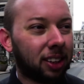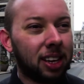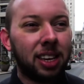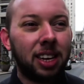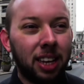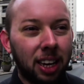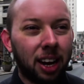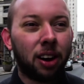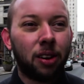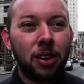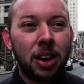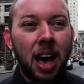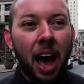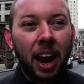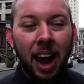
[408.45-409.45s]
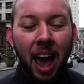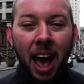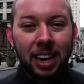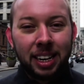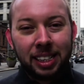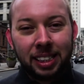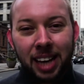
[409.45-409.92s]
you know, an
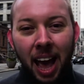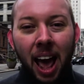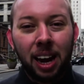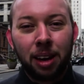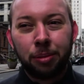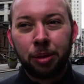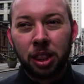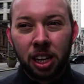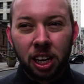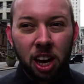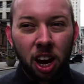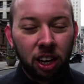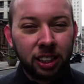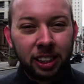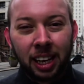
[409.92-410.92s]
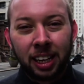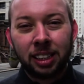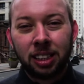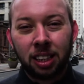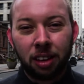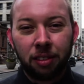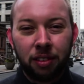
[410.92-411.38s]
added element, the content to
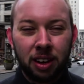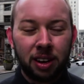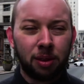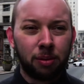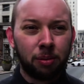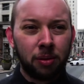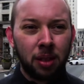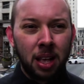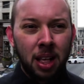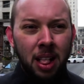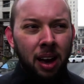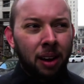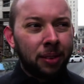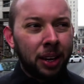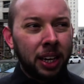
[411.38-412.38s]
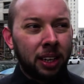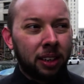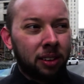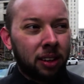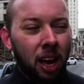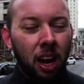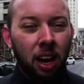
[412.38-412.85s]
the film. I mean,
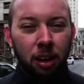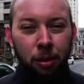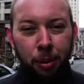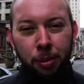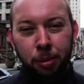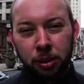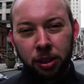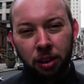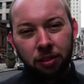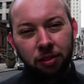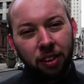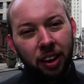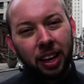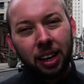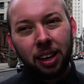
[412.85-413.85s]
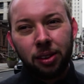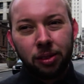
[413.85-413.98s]
a lot of people think